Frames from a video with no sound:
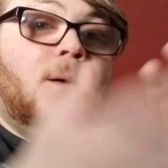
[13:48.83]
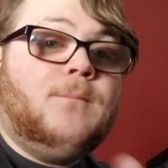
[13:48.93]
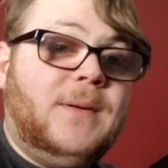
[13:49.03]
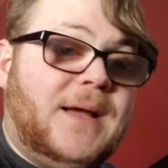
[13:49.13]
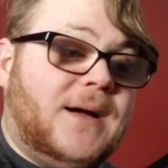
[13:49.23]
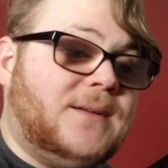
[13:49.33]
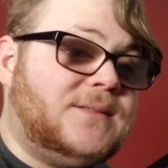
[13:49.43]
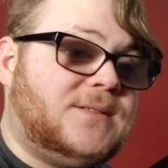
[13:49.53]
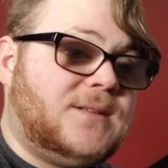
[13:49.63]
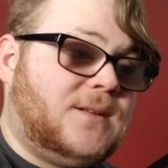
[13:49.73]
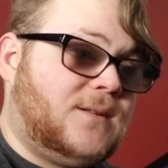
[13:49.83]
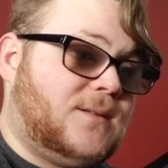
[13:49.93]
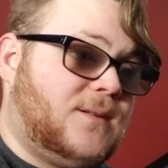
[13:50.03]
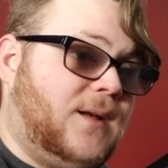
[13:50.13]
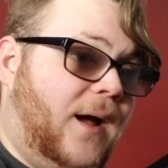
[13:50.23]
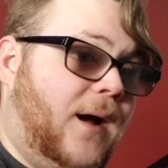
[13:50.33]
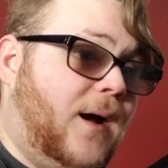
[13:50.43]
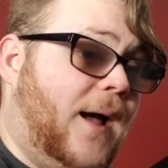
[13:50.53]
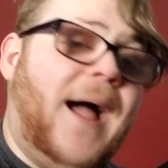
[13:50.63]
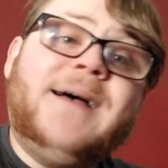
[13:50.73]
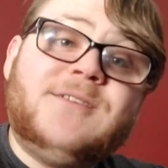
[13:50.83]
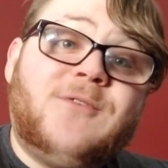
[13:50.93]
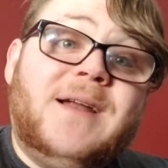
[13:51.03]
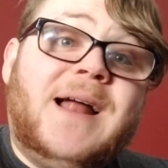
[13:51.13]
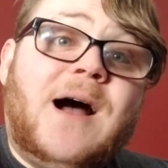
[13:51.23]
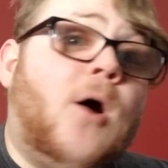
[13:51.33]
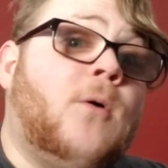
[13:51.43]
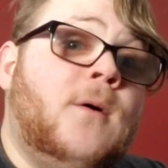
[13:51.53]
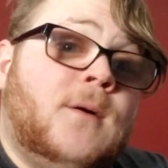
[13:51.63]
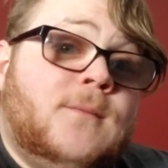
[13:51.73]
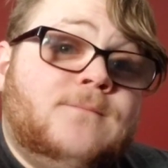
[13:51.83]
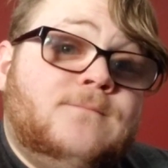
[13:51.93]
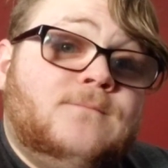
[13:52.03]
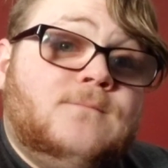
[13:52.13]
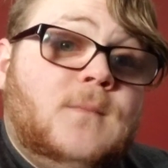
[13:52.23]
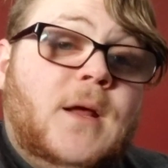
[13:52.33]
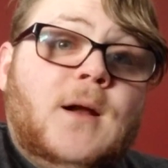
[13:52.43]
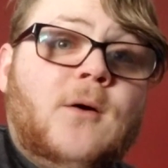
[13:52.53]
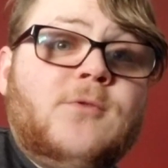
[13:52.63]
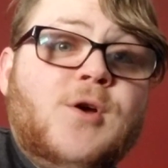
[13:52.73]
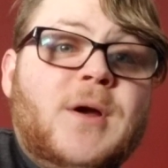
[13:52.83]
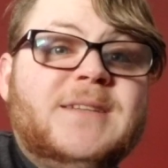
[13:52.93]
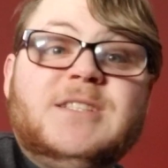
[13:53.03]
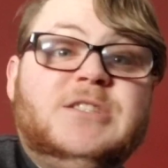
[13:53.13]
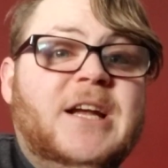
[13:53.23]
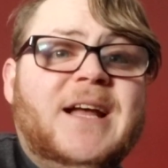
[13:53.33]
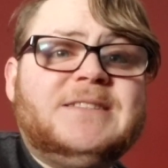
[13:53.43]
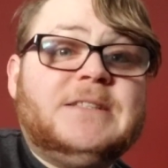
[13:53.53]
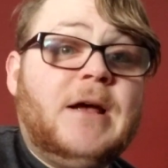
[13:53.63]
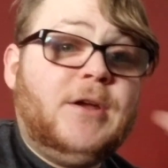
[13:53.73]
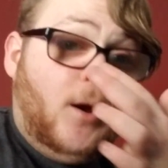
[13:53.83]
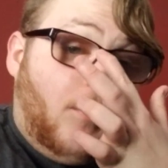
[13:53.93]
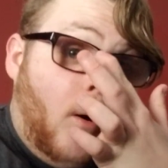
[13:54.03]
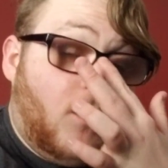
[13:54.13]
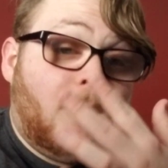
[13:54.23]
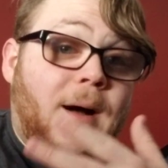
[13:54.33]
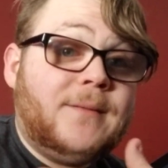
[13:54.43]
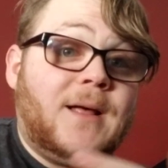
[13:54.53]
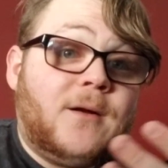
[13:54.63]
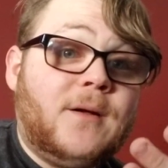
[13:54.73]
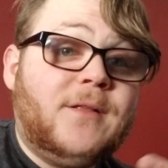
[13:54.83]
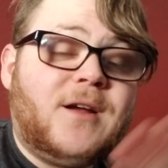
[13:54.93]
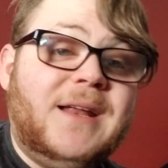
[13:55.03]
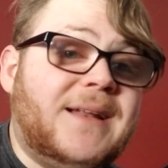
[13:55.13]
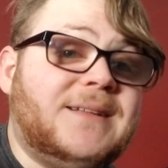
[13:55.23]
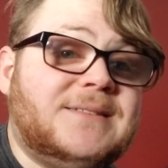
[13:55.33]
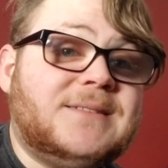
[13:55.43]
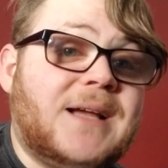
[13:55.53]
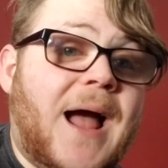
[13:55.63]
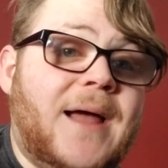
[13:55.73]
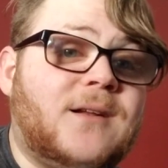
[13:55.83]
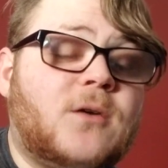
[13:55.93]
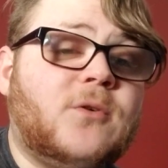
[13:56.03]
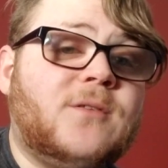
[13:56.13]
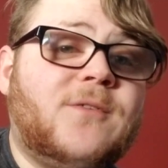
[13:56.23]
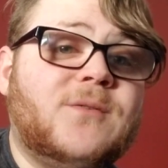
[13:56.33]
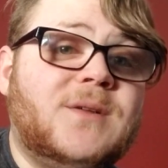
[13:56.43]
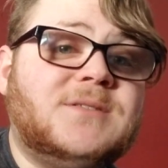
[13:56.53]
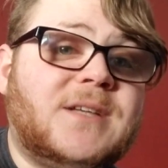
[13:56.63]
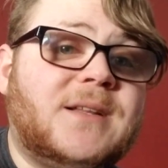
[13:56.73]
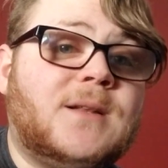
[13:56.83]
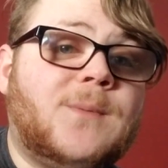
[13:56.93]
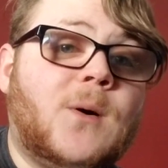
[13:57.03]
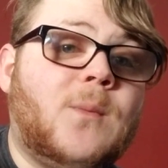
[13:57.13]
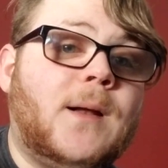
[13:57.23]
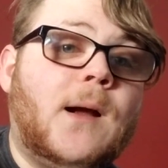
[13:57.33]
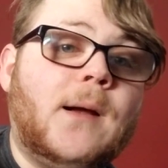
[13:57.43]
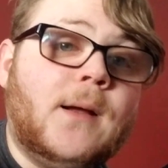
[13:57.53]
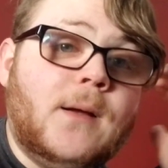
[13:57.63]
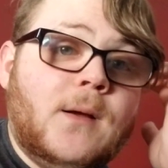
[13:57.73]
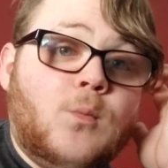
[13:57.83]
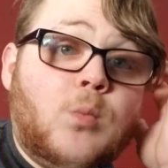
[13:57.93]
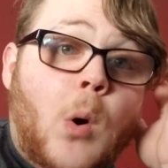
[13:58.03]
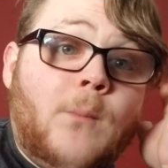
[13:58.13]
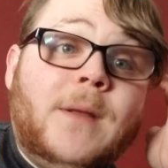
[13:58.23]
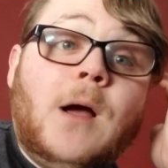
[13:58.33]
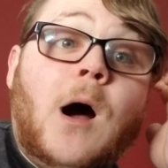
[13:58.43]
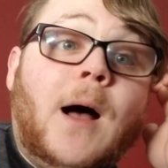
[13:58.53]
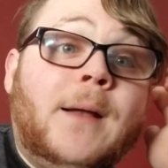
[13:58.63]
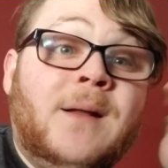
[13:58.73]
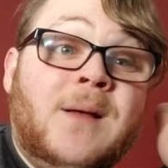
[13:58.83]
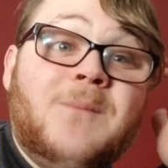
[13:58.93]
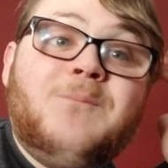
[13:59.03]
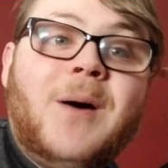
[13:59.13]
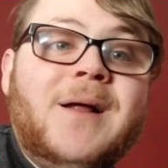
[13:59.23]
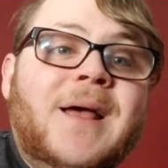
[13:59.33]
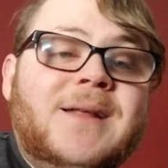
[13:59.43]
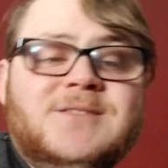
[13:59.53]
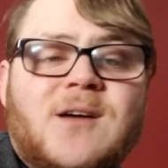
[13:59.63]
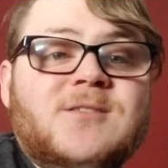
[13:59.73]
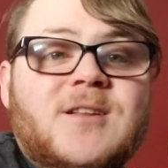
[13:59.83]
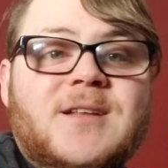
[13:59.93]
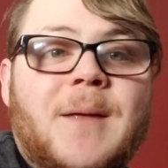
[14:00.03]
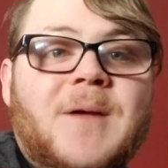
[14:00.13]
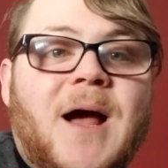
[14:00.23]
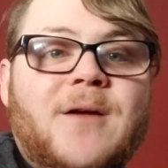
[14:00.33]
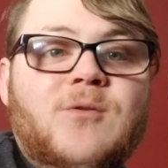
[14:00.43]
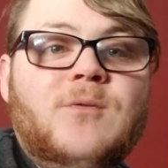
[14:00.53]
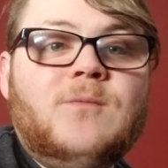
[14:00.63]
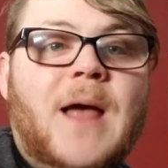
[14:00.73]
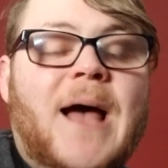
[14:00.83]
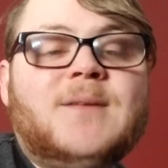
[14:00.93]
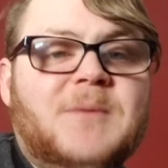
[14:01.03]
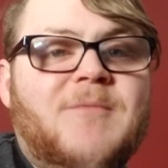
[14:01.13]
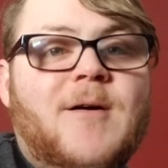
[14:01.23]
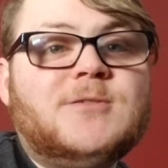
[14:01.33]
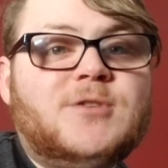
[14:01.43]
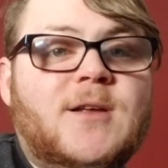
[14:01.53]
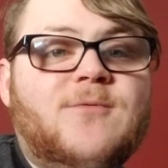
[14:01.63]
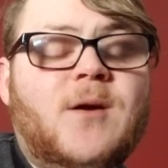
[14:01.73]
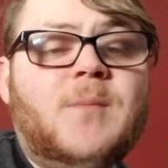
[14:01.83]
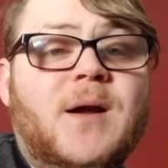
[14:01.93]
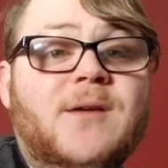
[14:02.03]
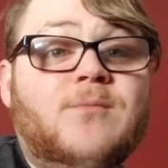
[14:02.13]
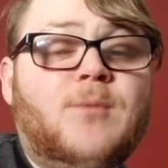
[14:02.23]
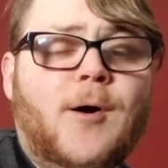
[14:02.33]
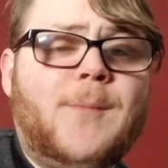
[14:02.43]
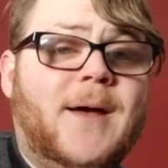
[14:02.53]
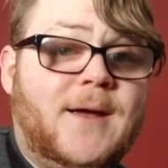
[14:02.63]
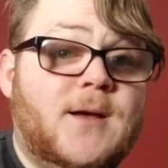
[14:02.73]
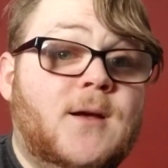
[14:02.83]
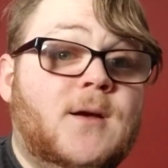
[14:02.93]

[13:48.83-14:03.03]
Because as of right now, there is a chance that your Pokemon that are in there, the guy I talked to on the phone did say that the Pokemon won't be gone, but it's also the same guy who asked me if I was transferring money from Pokebank.